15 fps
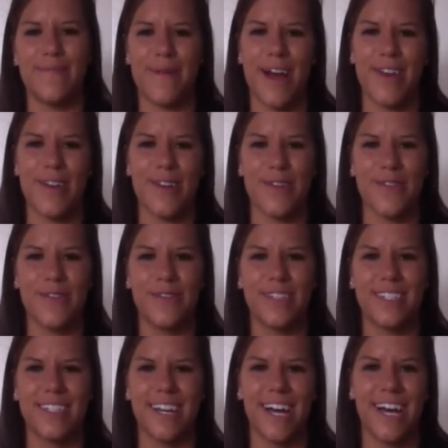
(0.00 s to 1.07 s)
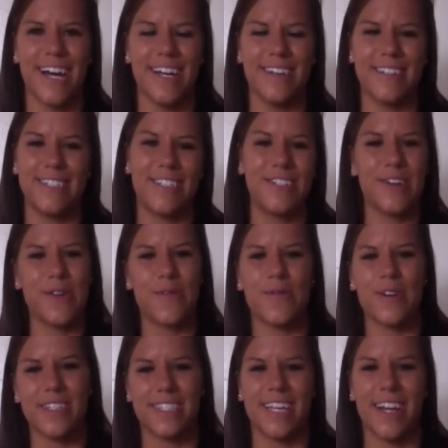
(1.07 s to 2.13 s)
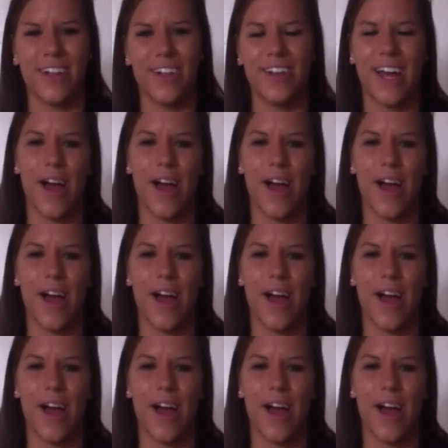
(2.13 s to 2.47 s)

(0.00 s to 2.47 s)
my nerves uh, still weren't settled.